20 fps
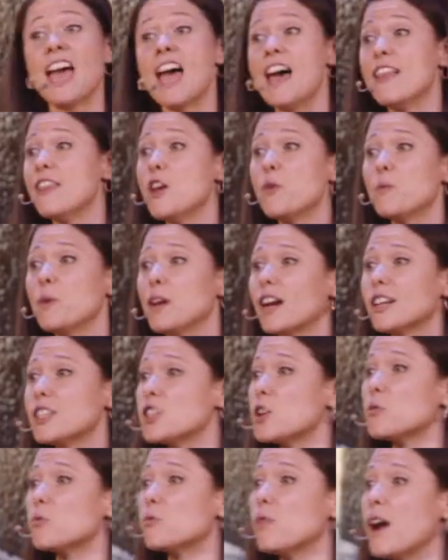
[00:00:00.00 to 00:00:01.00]
And then we got
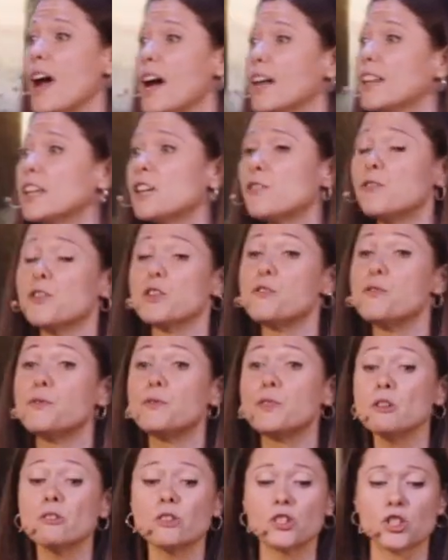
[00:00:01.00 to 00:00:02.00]
to rally for the
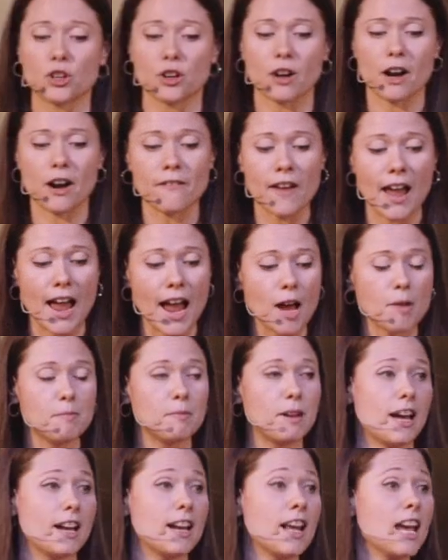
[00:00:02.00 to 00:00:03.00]
future of
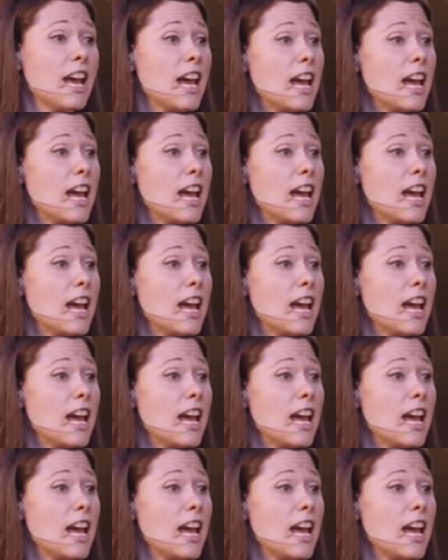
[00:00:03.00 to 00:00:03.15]
Abnet,